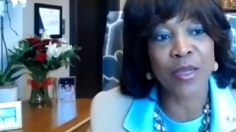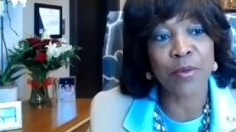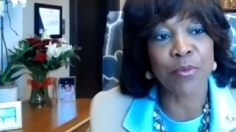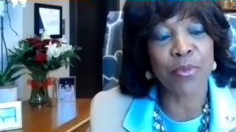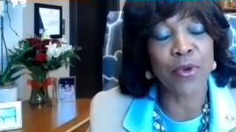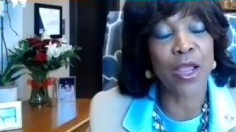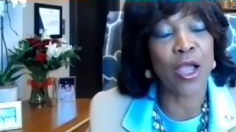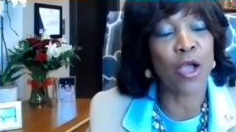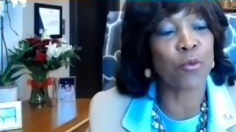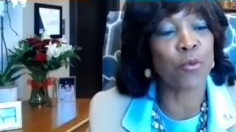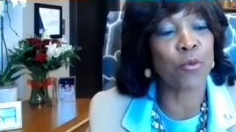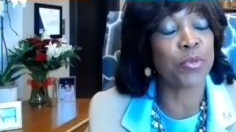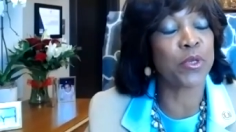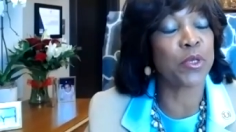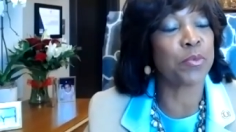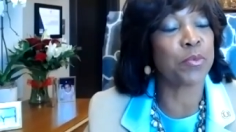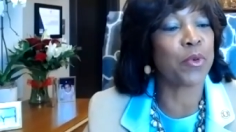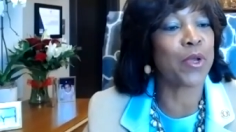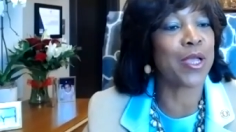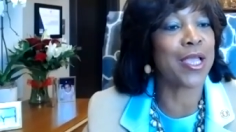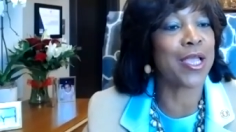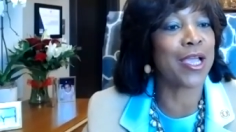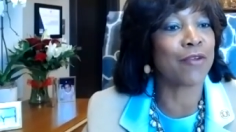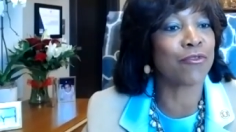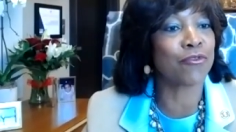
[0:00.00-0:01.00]
and brown
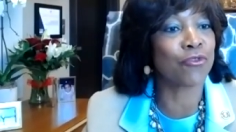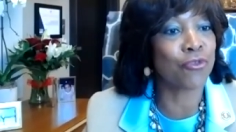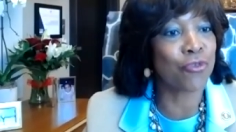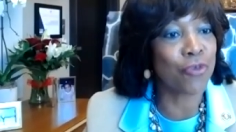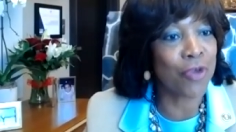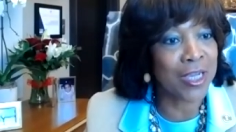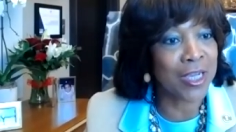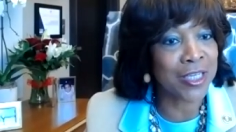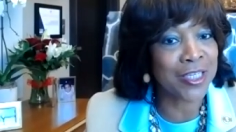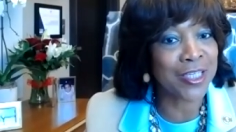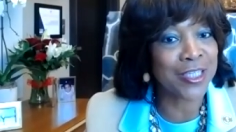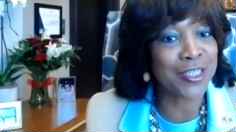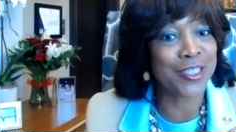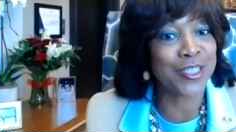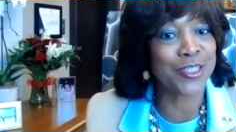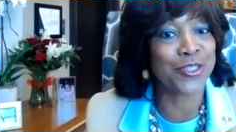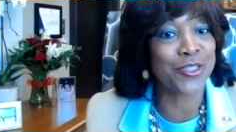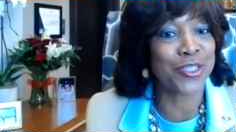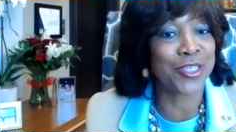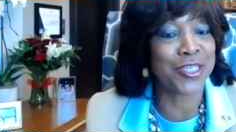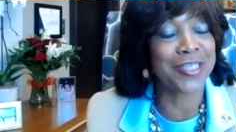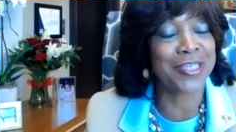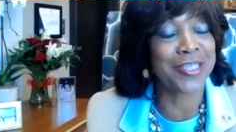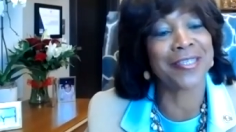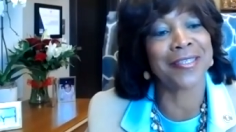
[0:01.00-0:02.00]
people have chronic
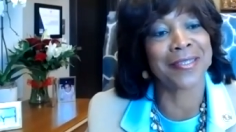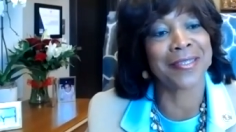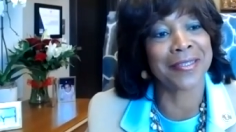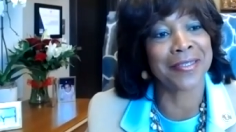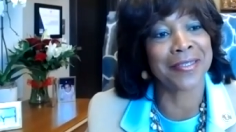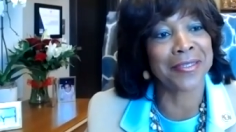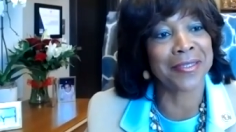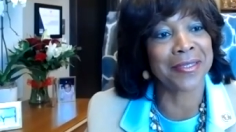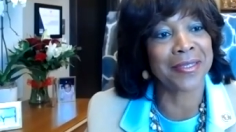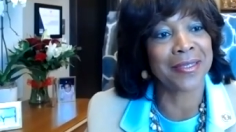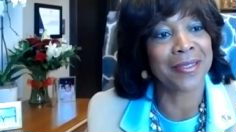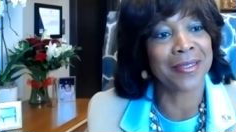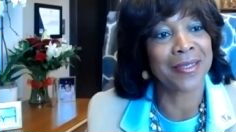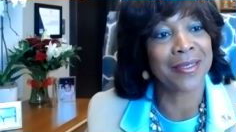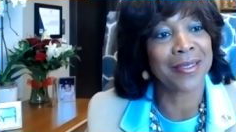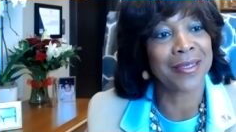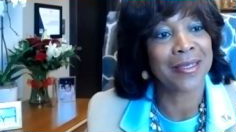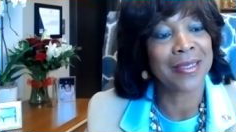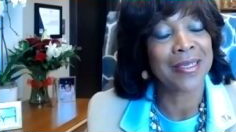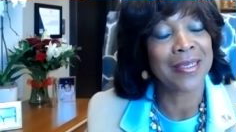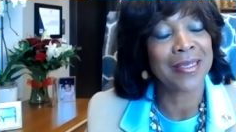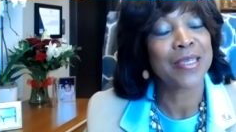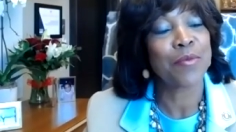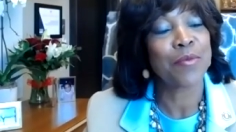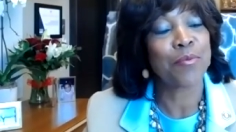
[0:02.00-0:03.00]
diseases
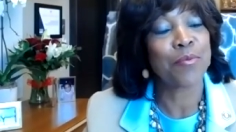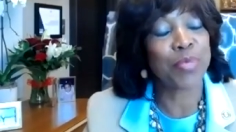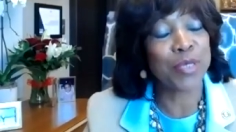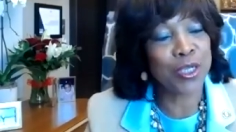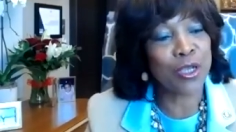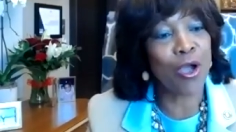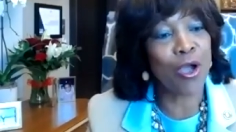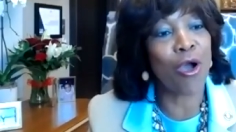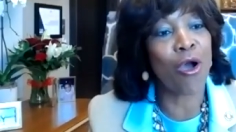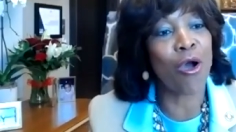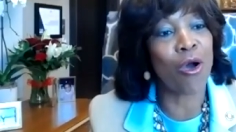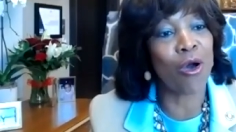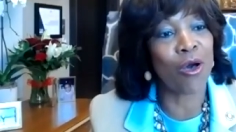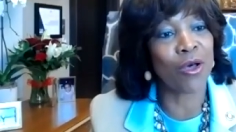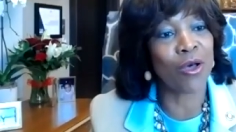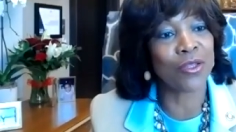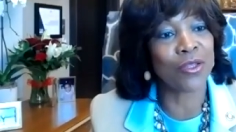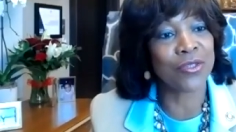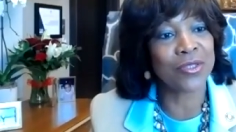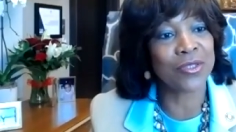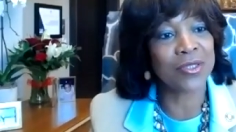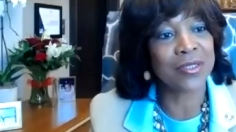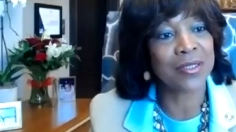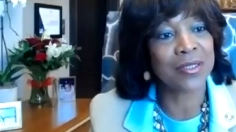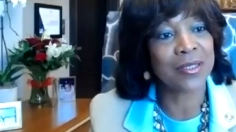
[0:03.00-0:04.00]

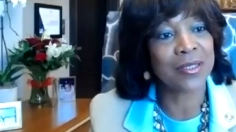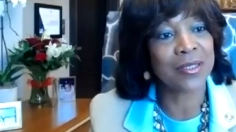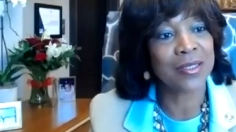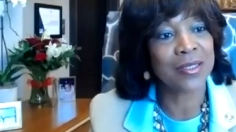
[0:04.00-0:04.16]
because